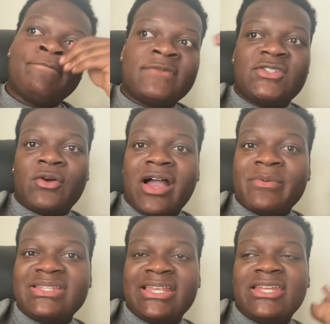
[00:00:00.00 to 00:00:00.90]
So I
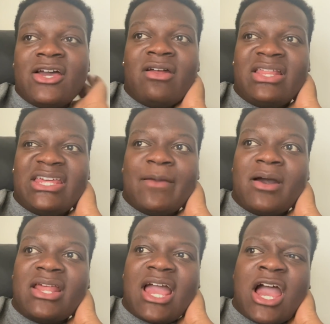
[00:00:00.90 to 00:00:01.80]
was in and out, I think
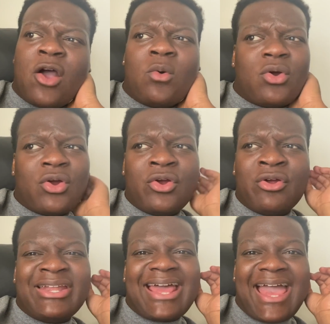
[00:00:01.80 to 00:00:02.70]
about
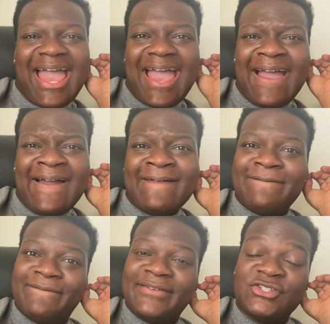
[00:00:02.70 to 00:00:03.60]
1.5 hours.
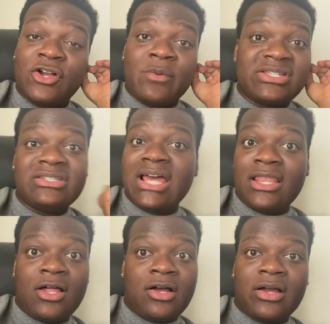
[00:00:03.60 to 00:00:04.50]
So it wasn't that
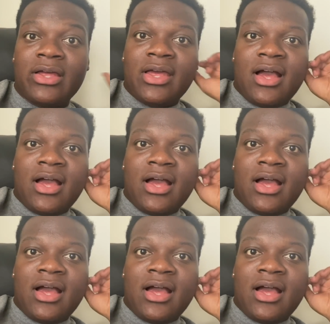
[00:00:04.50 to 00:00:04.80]
long.